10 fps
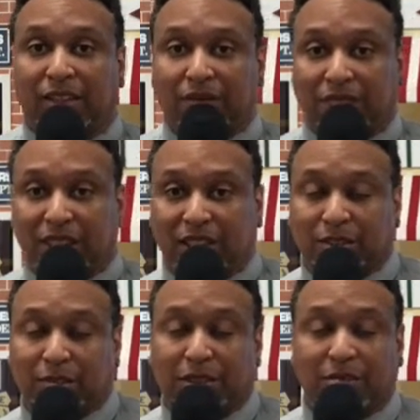The vision has
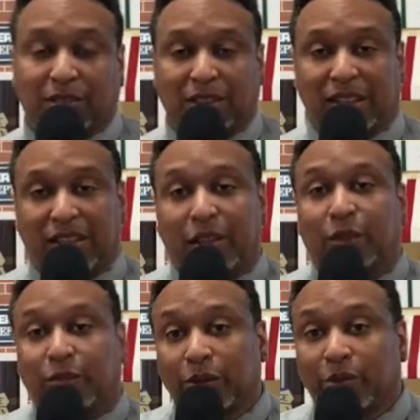to be communicated
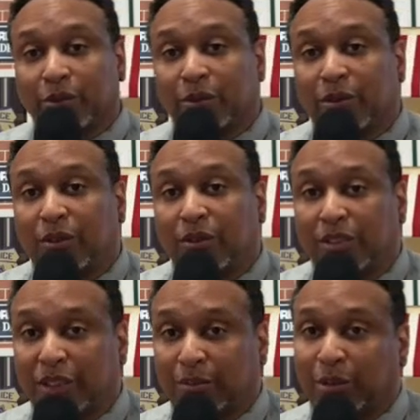through
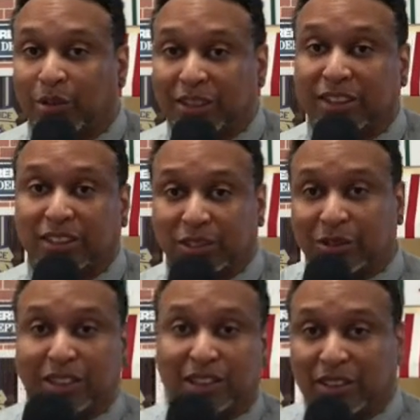the employees to
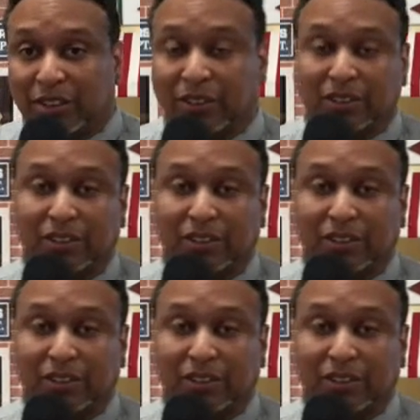each other